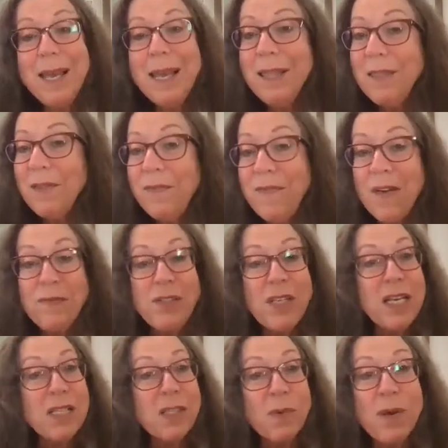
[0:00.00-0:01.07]
in the
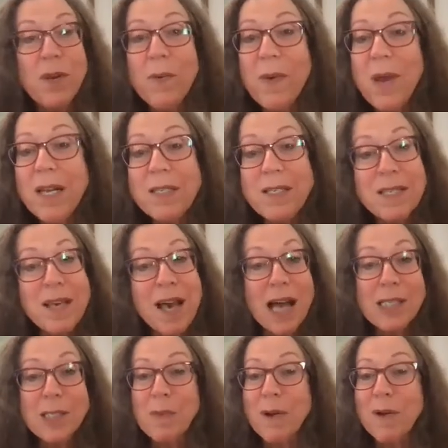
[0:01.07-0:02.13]
50s, when you went into the
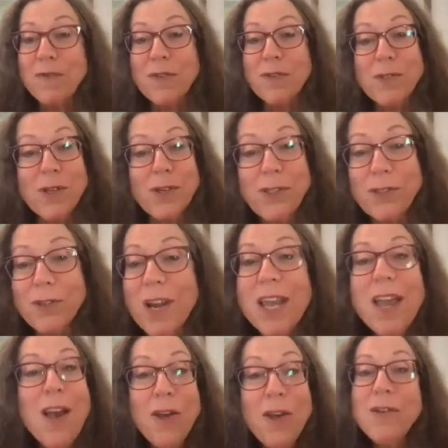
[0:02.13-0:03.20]
hospital for
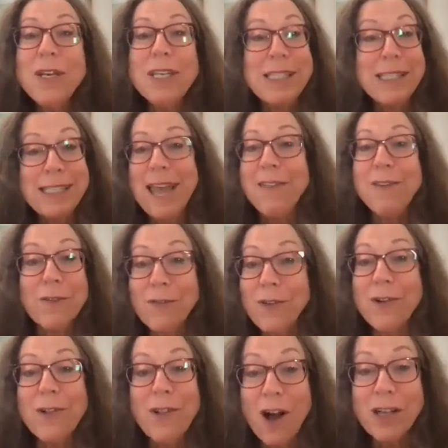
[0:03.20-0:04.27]
surgery, you could stay there
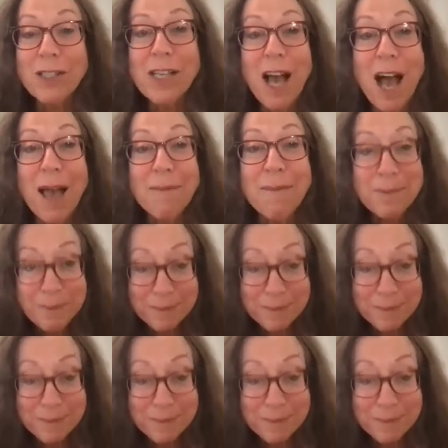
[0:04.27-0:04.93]
for a long time.